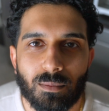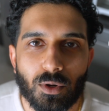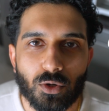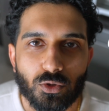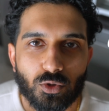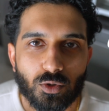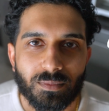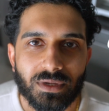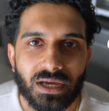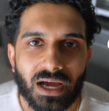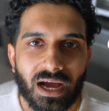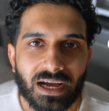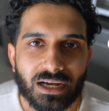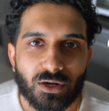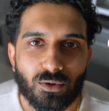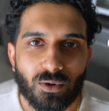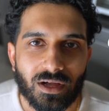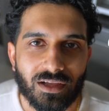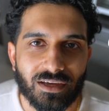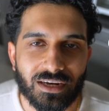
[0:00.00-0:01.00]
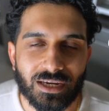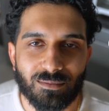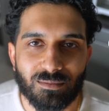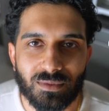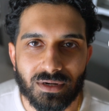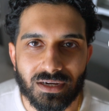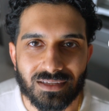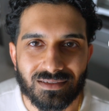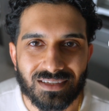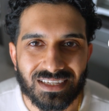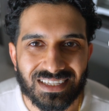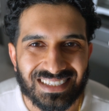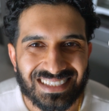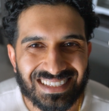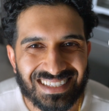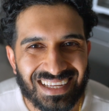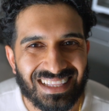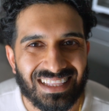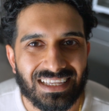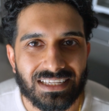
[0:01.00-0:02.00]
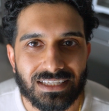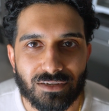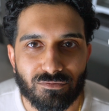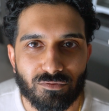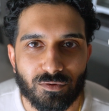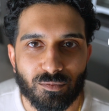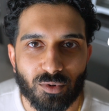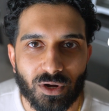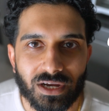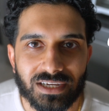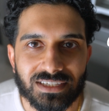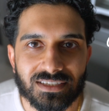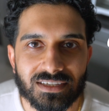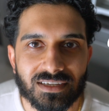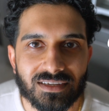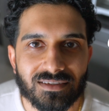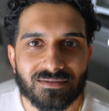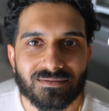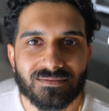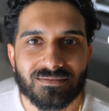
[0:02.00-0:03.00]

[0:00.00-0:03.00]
Both will be high quality, but slightly different pricing.